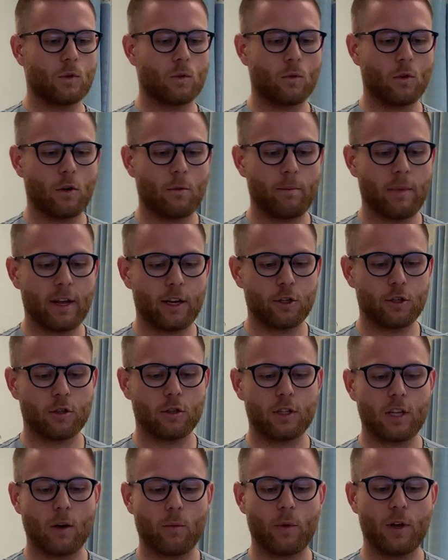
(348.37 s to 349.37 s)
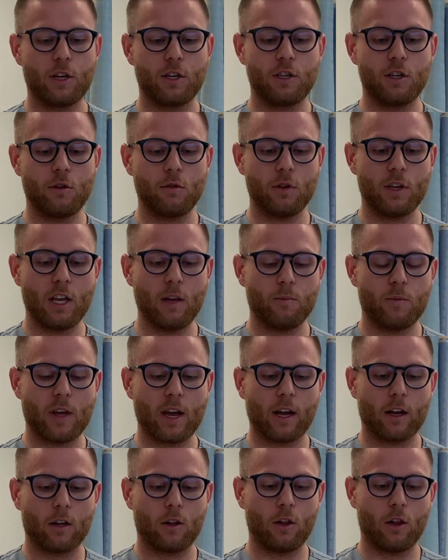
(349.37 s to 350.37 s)
So to make sure that we do keep
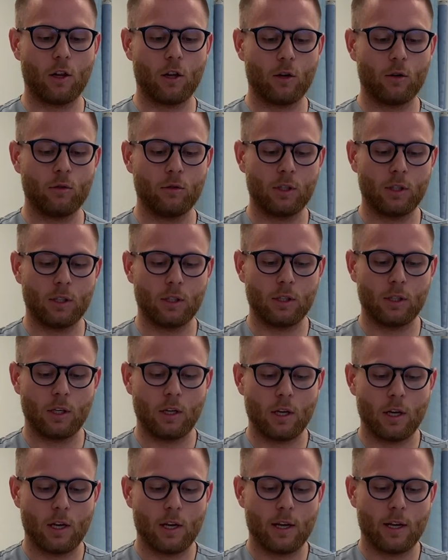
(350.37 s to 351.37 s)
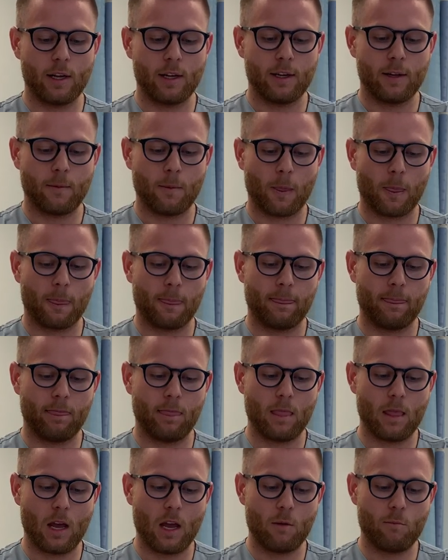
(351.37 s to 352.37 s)
that close
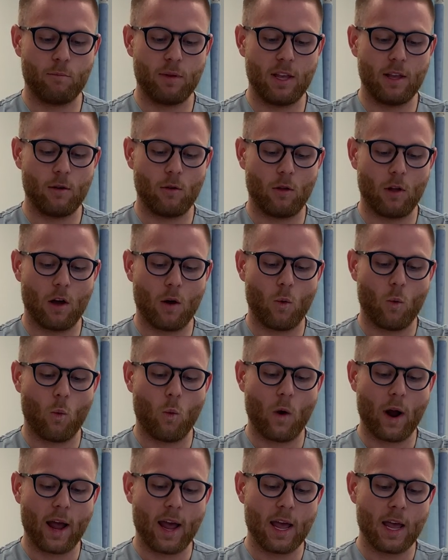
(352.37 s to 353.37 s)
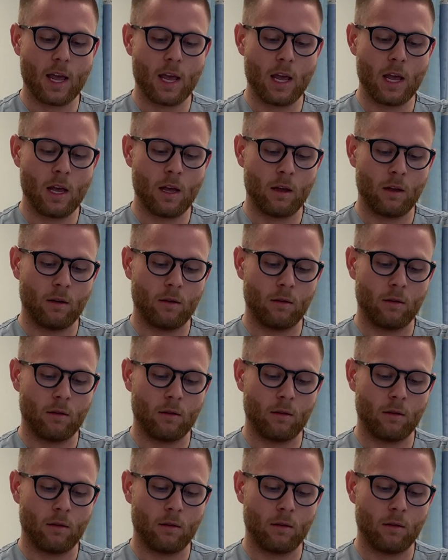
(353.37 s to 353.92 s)
and peel away